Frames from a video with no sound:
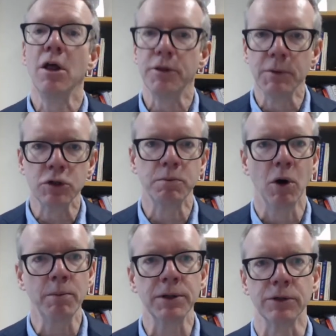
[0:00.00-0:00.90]
The most
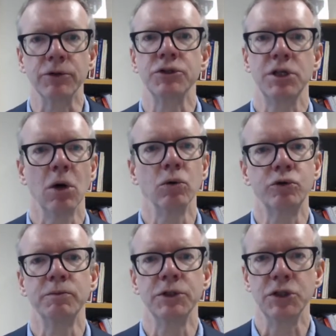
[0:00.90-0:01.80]
popular is the
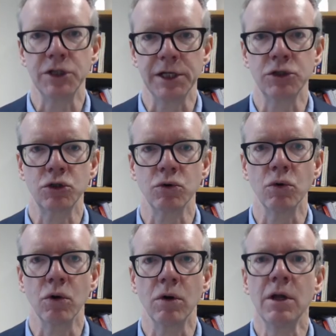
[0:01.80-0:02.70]
Altman
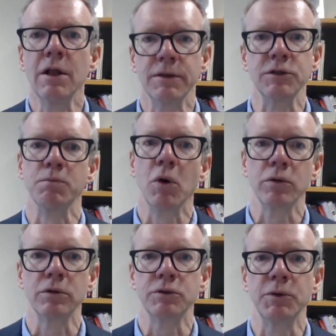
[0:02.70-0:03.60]
Z-score. This
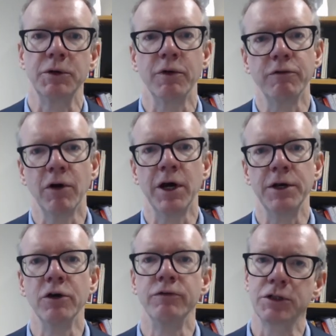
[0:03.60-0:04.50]
model has been refined
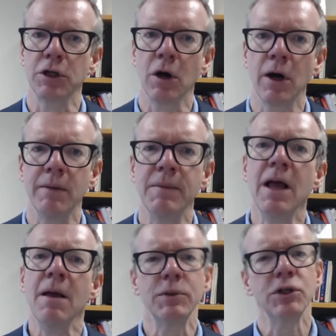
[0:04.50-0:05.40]
over time,
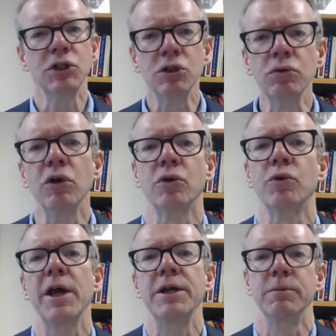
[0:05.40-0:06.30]
but is still not
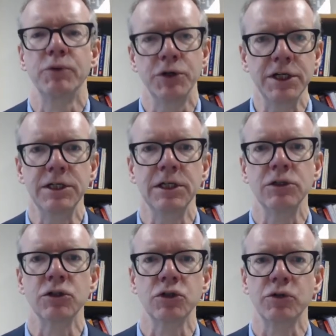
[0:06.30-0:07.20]
great at predicting
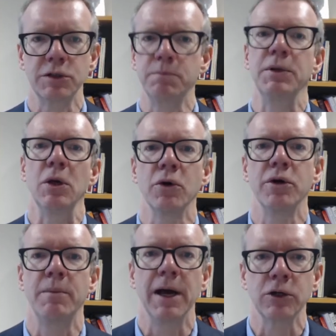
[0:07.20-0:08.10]
distress beyond
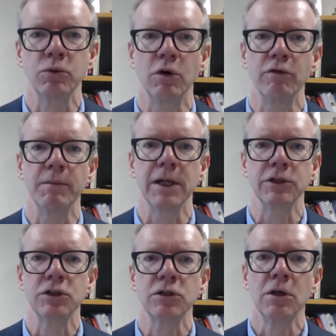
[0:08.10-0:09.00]
about 12
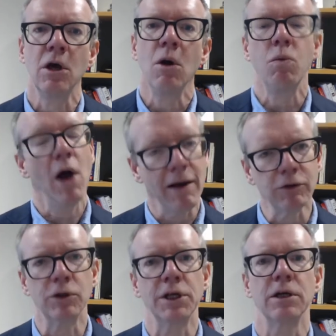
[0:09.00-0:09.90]
months. We'll have a
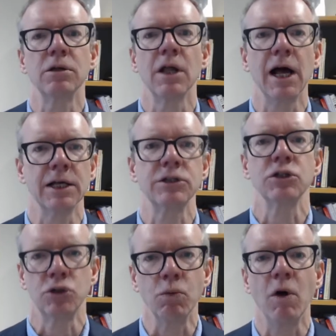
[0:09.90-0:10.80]
look in class as
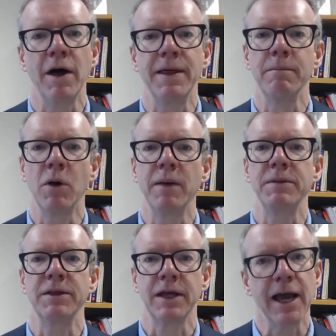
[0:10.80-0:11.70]
to why that might be
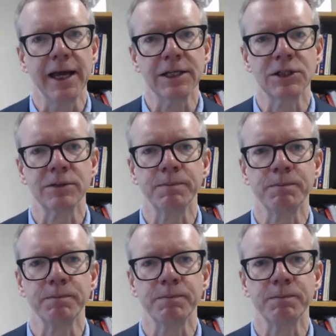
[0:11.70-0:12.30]
the case.